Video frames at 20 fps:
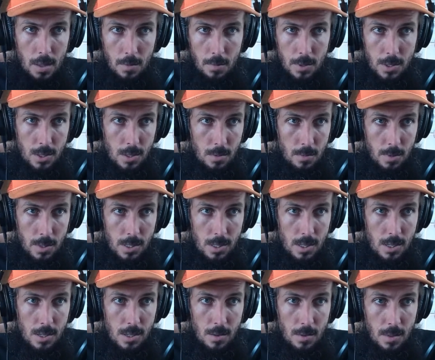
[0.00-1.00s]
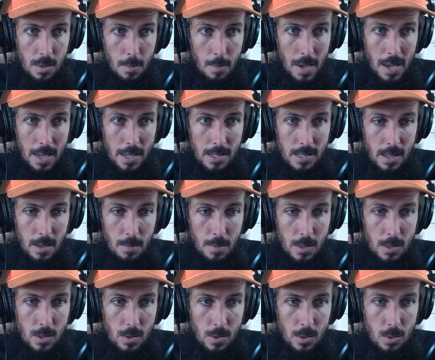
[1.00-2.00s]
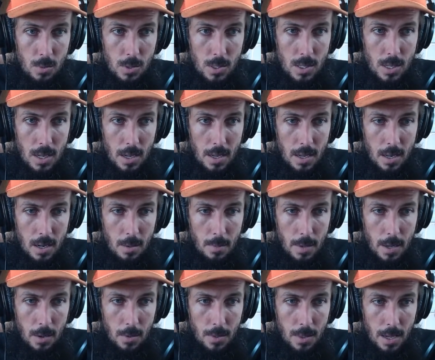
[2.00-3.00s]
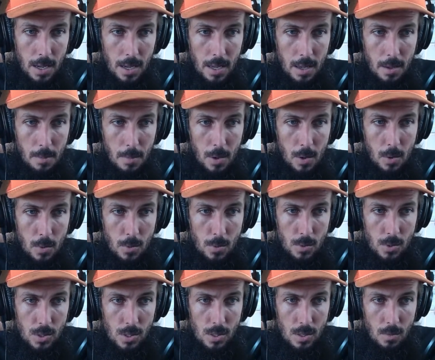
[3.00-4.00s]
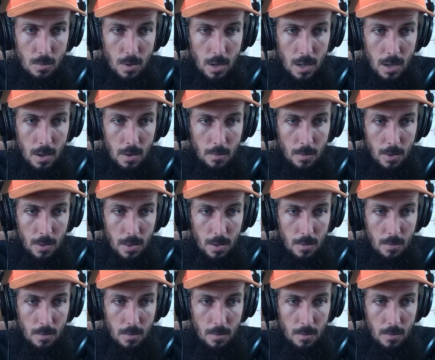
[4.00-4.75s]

which which Caesar in the past episodes was talking about the IMOs to recover the